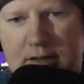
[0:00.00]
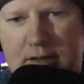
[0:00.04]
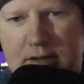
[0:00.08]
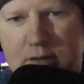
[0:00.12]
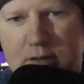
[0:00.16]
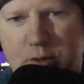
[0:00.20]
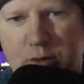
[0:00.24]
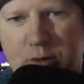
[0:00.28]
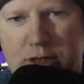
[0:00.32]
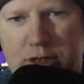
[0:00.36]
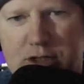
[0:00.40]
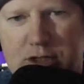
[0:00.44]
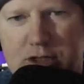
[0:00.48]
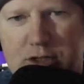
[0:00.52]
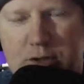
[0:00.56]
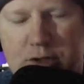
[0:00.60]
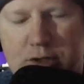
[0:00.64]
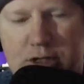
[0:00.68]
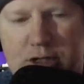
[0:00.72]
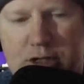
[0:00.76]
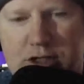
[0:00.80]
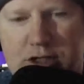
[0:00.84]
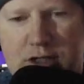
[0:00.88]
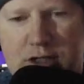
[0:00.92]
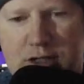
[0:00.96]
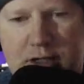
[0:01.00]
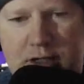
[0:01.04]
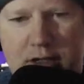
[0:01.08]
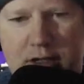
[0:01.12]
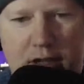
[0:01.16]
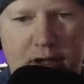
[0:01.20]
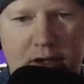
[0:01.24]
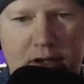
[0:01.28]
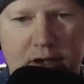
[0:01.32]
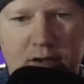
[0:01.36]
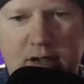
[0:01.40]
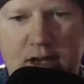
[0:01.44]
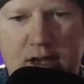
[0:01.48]
rich tradition in
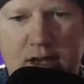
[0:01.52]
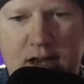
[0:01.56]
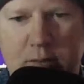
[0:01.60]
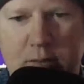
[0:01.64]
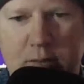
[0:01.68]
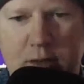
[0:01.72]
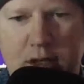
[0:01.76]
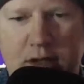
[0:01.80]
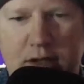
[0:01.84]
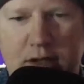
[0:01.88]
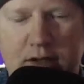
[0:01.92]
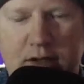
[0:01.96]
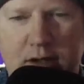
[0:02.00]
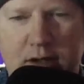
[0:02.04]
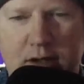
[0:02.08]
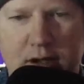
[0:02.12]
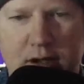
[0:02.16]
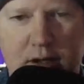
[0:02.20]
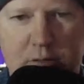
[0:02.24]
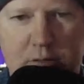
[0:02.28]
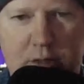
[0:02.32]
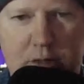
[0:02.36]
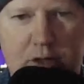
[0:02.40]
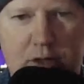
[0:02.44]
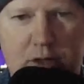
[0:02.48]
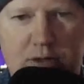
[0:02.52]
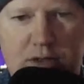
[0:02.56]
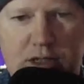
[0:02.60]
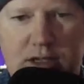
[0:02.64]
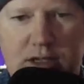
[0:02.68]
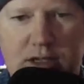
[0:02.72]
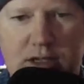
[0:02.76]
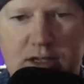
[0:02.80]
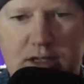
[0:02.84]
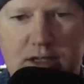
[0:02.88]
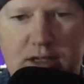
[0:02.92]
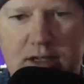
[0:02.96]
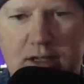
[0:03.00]
entertainment,
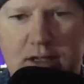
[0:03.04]
music,